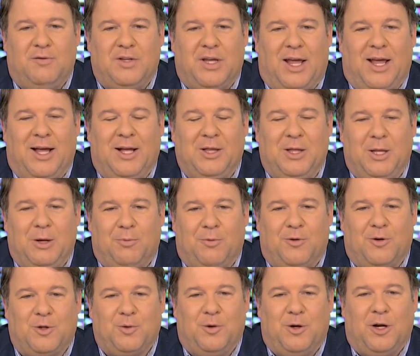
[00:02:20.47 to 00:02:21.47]
and
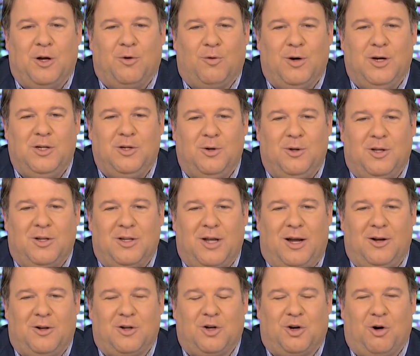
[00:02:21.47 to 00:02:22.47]
liberals would agree to, that
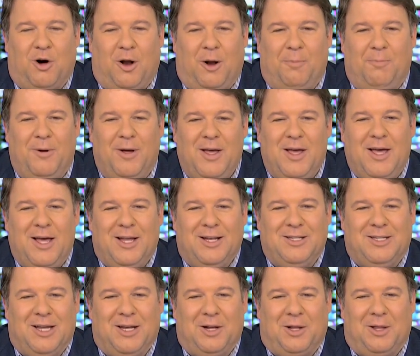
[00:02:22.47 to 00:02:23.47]
Donald Trump
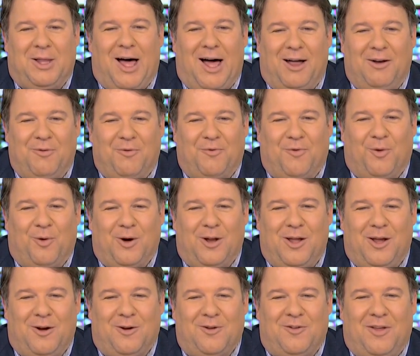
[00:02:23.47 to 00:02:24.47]
did a lot in 4
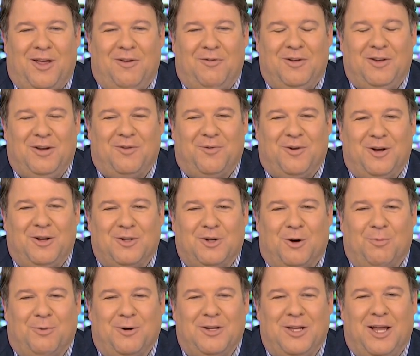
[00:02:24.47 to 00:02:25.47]
years. They have a different
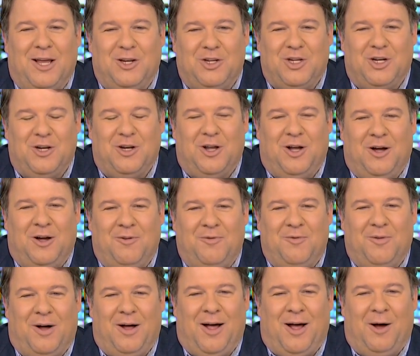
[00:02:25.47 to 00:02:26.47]
interpretation
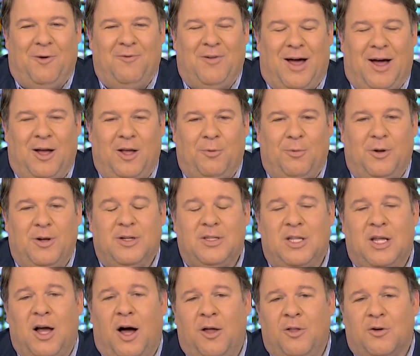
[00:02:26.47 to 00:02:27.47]
of how valuable it is.
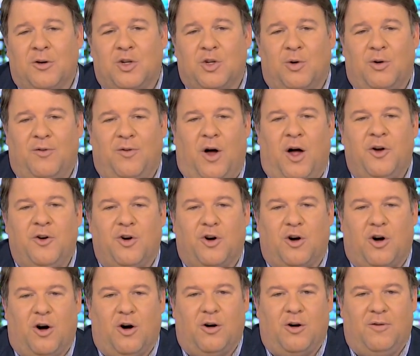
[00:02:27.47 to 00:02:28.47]
The other sort of
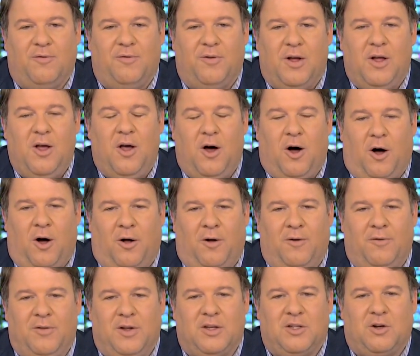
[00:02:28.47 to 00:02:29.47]
undercard of all
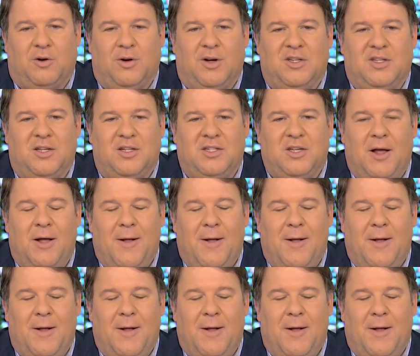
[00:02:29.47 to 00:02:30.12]
of this, Chris, is